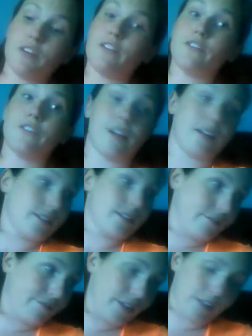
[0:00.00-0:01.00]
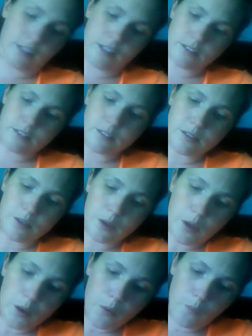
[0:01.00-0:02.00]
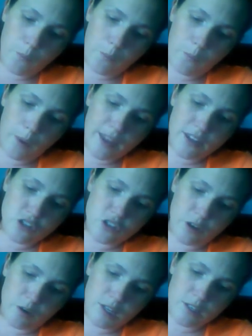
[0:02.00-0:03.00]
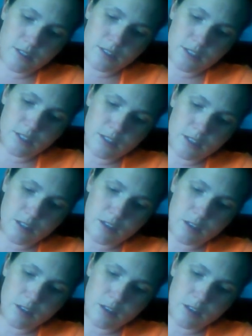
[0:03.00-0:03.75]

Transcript: their thoughts and feelings. When Jonas...